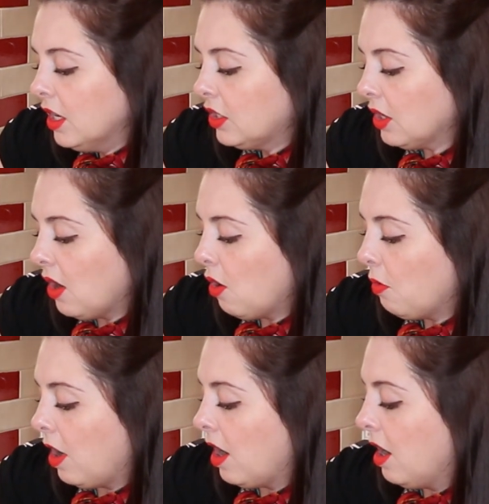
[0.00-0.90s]

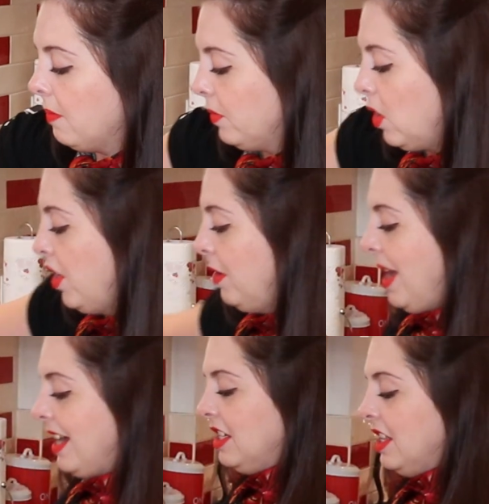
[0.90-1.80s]
So going
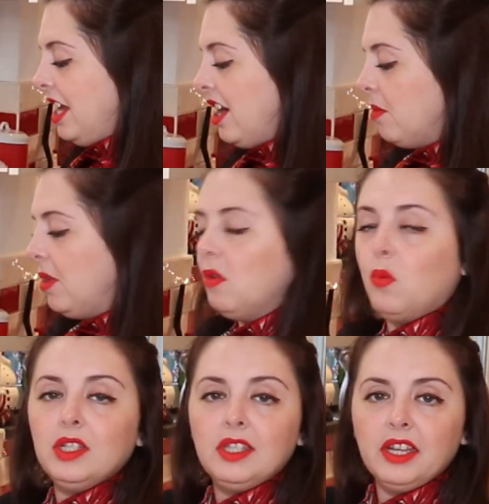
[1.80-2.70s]
back to the caramel,
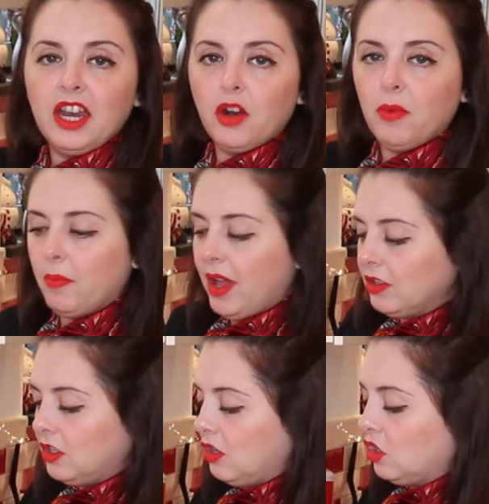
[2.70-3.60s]
once the caramel
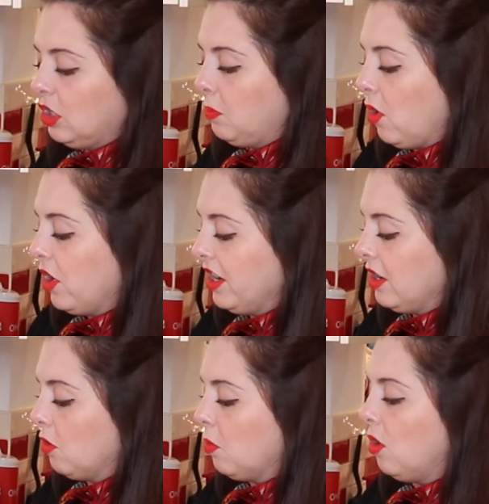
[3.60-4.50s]
melts, you just pour it in
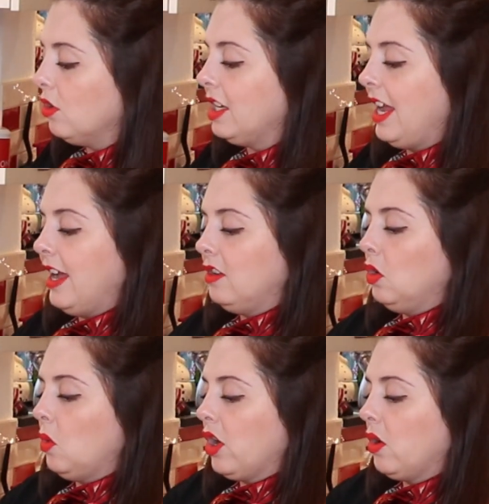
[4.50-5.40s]
your mold, and
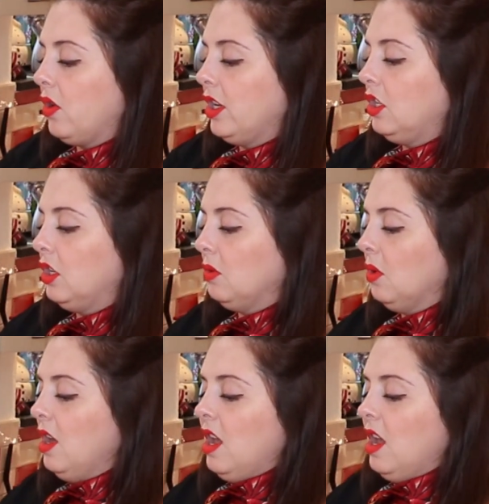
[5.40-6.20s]
you are going to